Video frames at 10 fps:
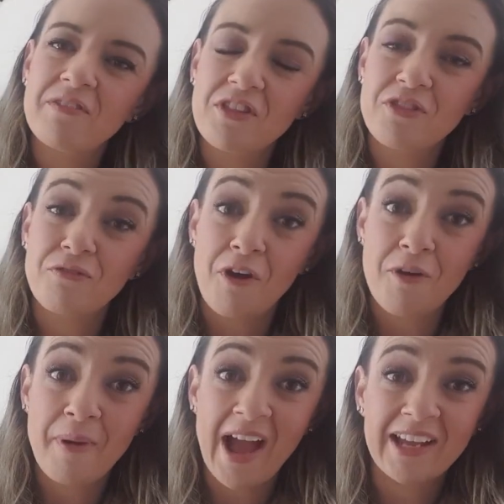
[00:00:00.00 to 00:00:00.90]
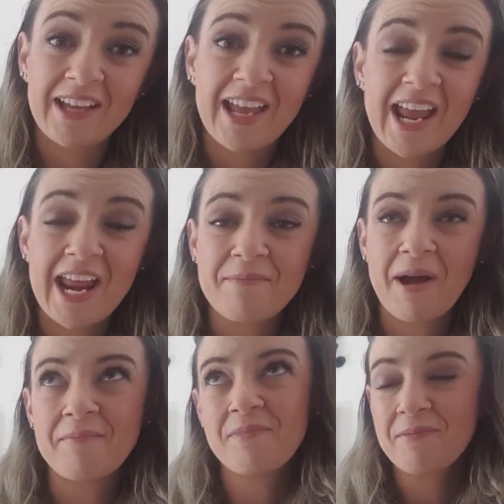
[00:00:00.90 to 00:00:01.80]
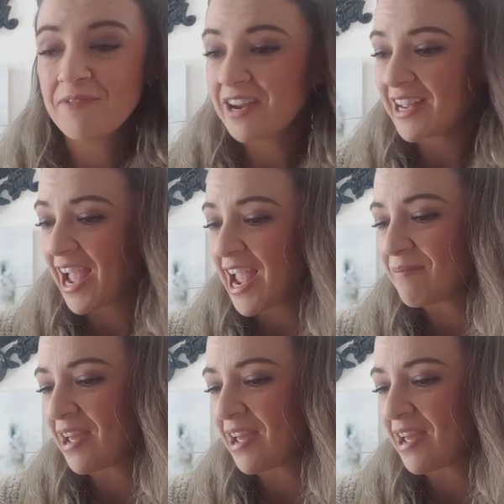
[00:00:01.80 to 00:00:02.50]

of a throwback in my memory game.